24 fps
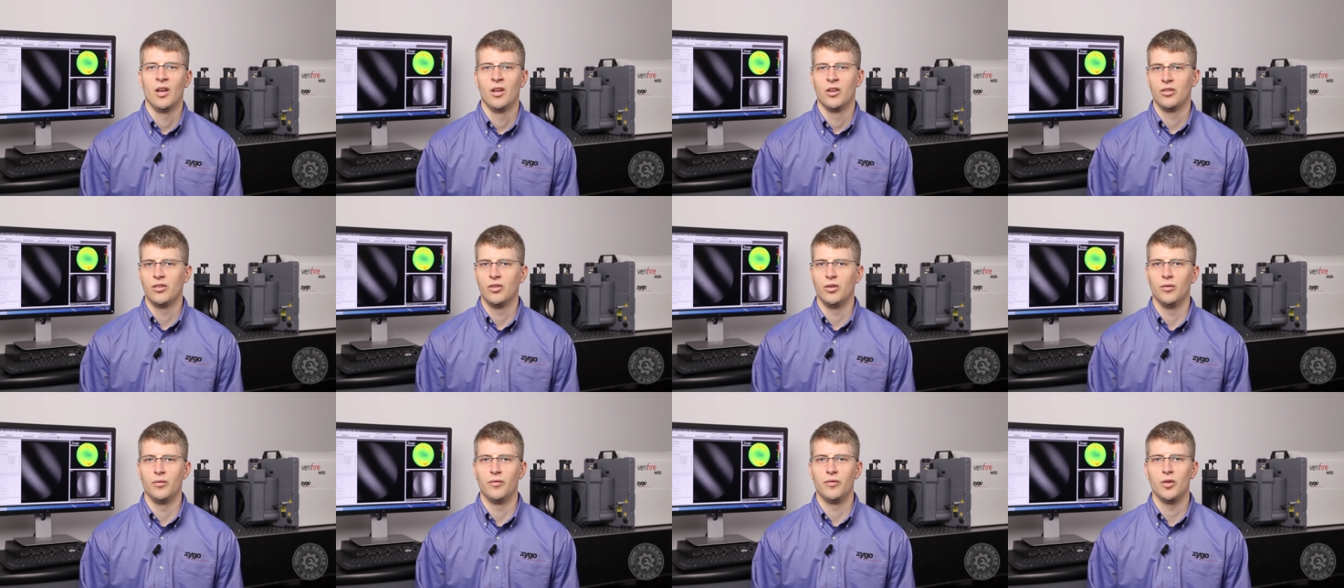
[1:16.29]

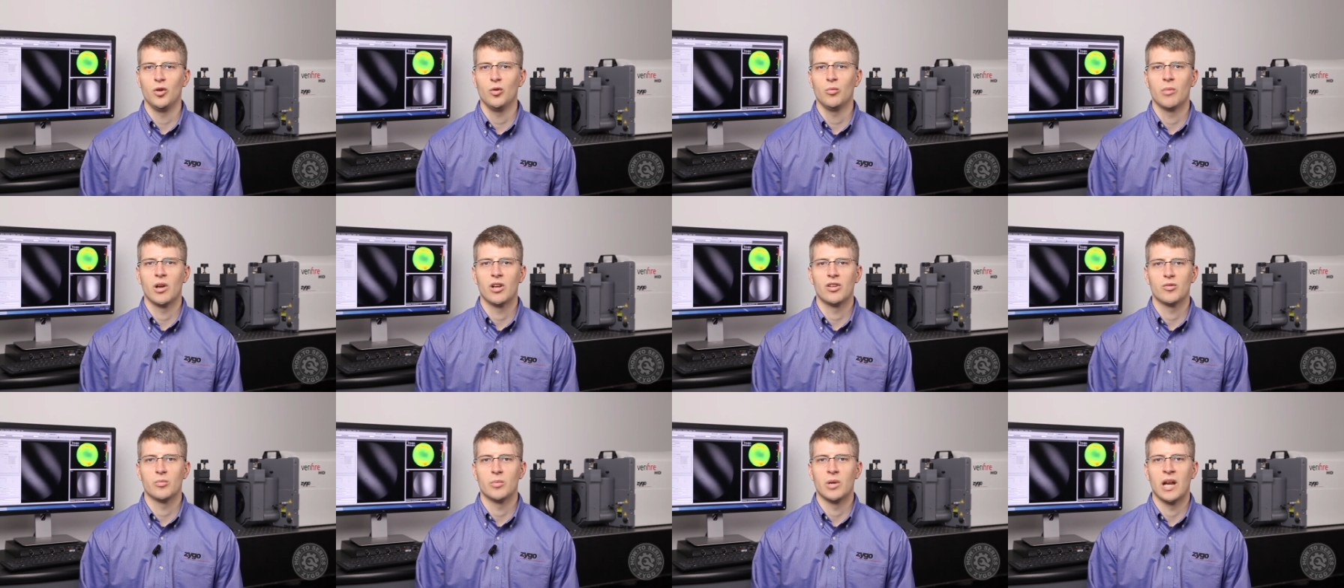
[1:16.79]
Too few
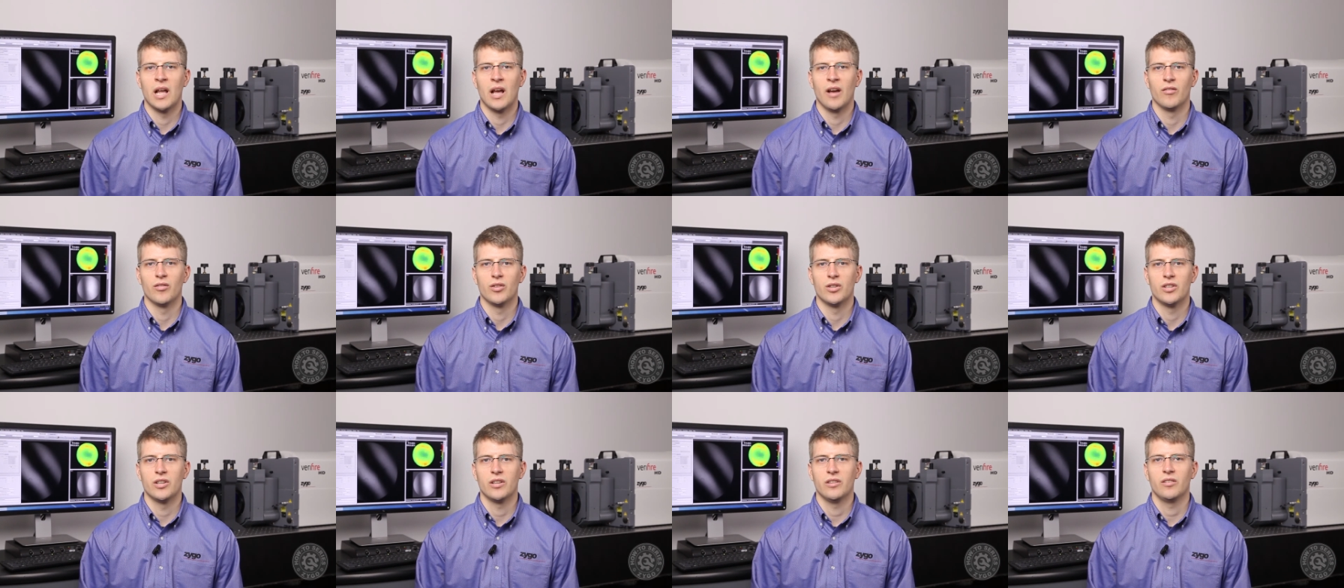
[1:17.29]
measurement
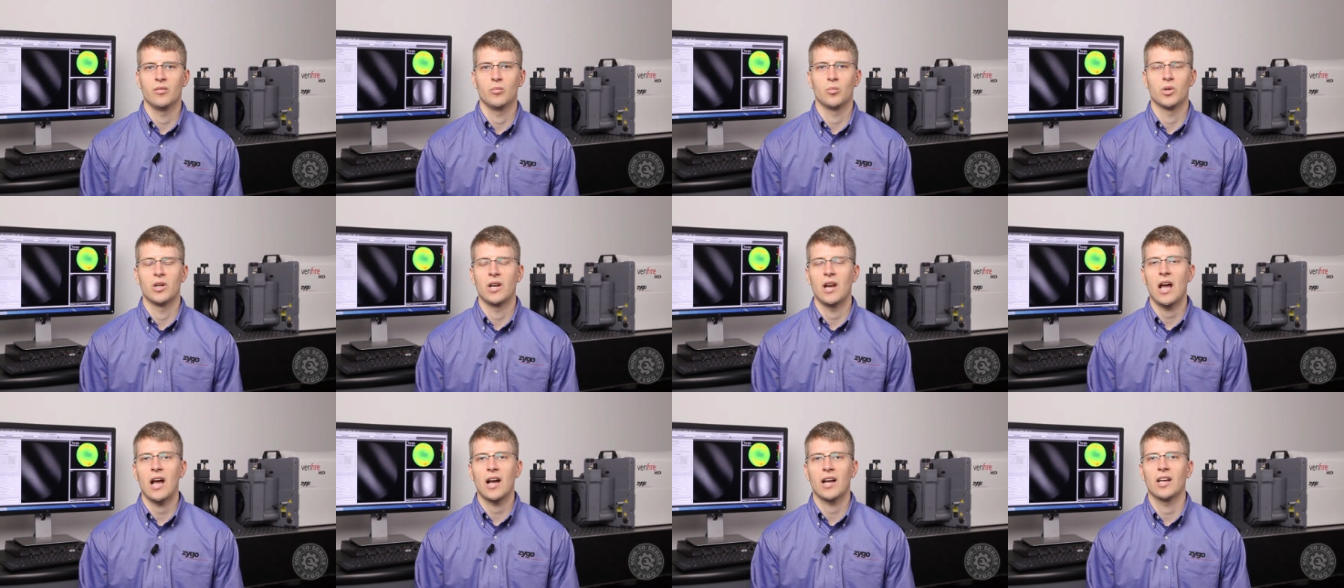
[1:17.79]
averages and we're
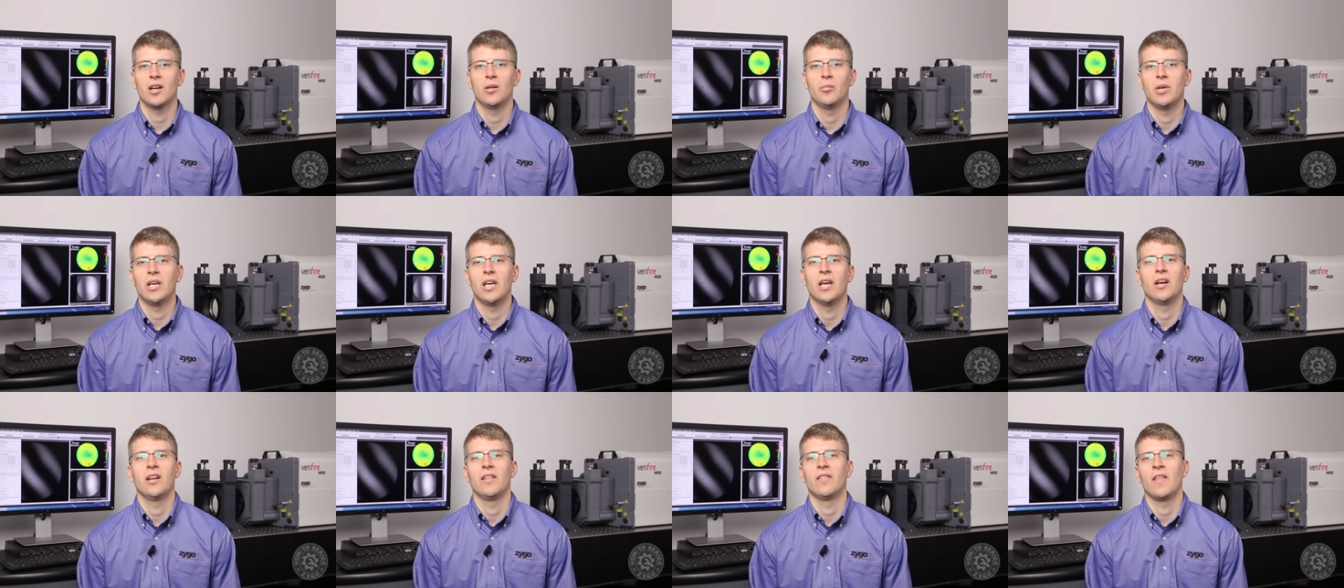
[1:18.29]
not going to be
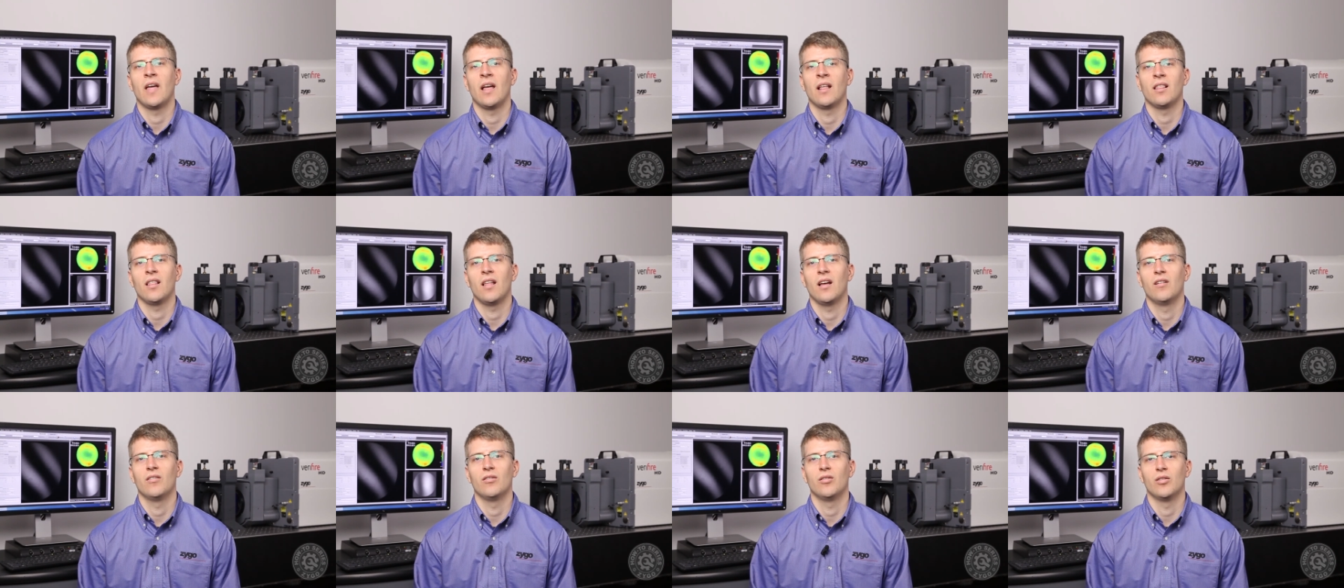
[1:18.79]
hitting that
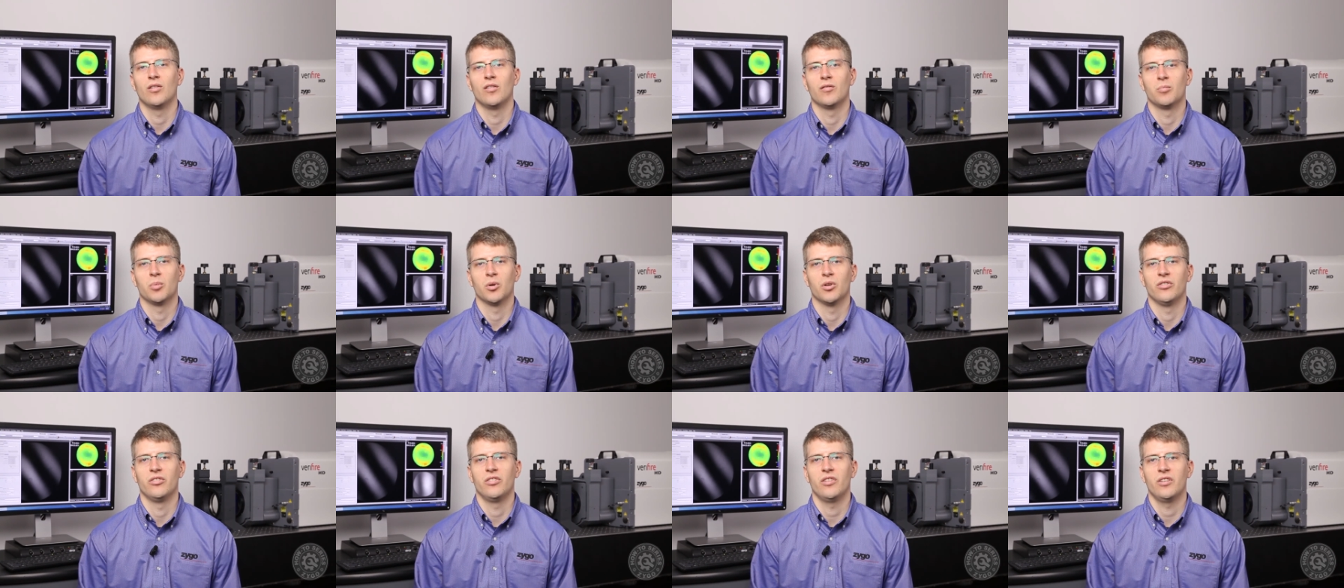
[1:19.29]
level of
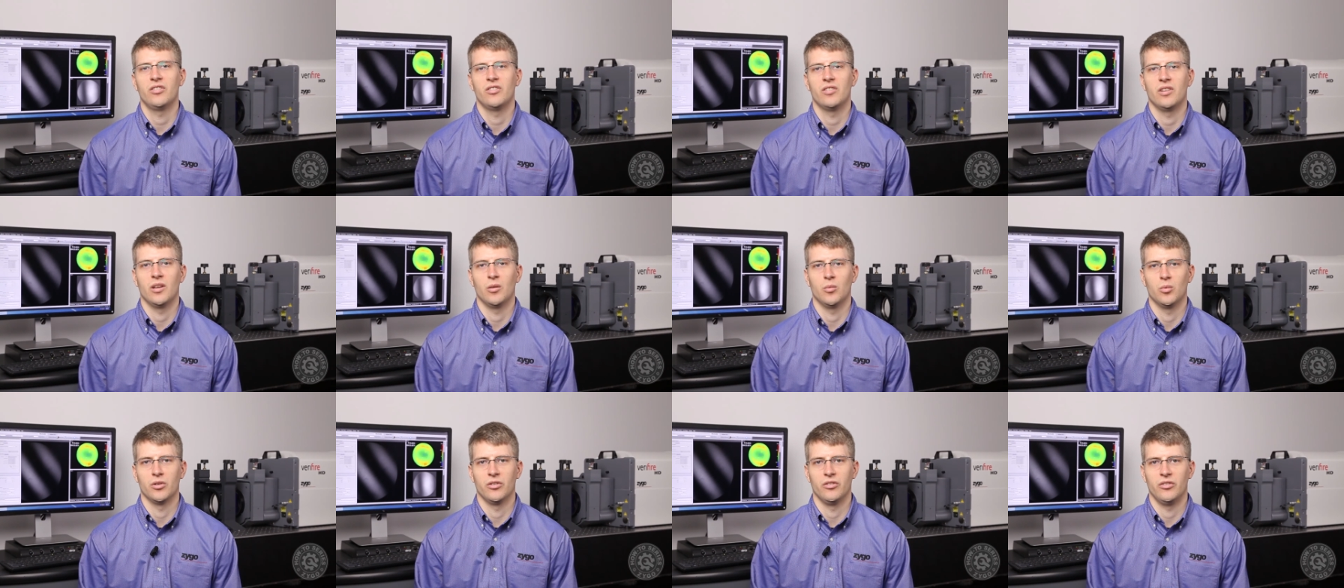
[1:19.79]
precision
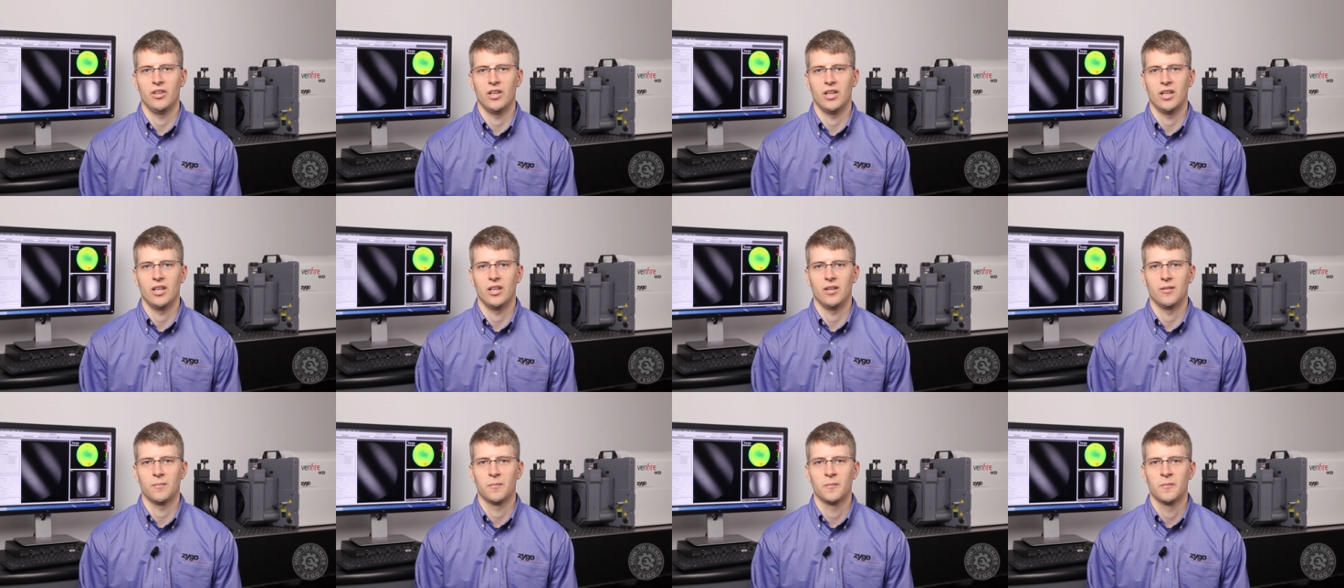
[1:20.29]
that we're
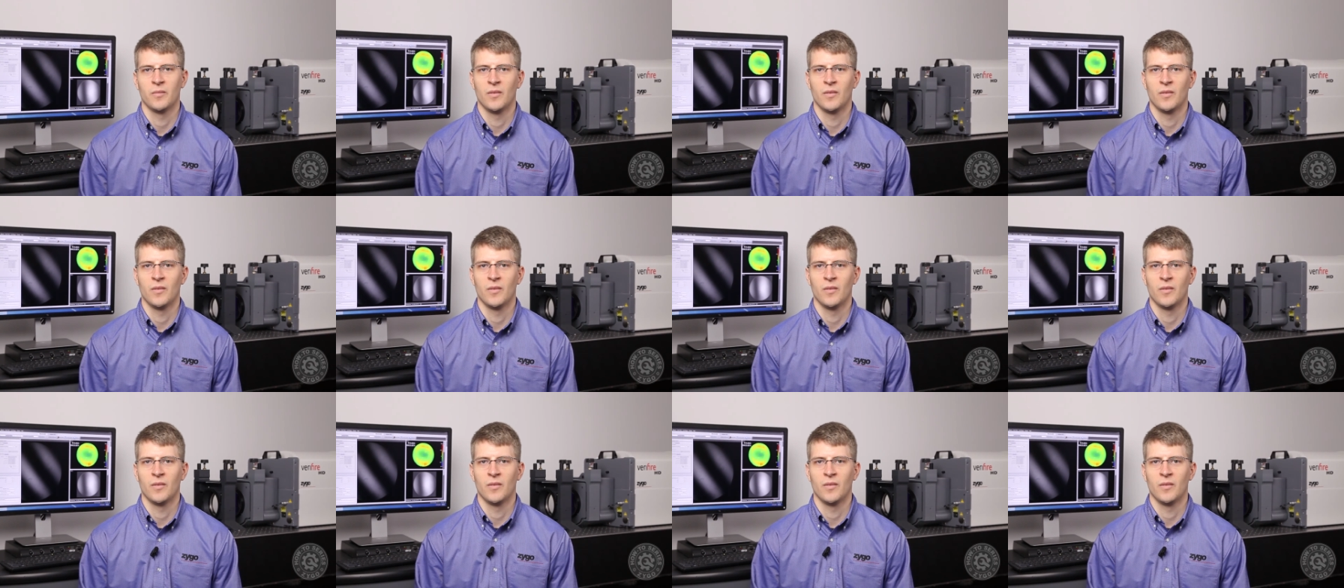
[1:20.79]
seeking.